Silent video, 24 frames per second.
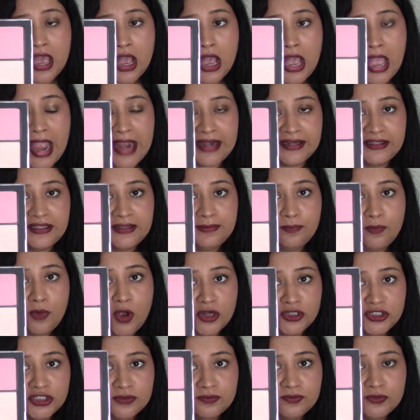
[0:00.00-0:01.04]
At the
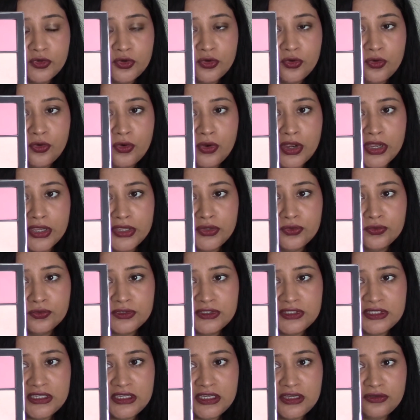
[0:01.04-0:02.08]
bottom row, you
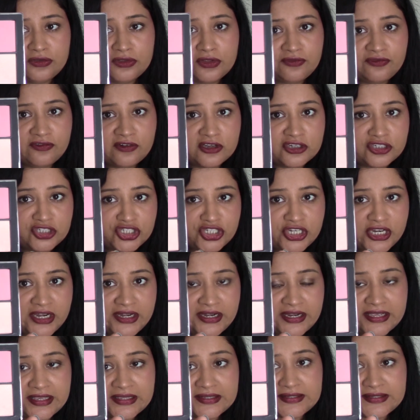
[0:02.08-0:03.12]
see the first shade is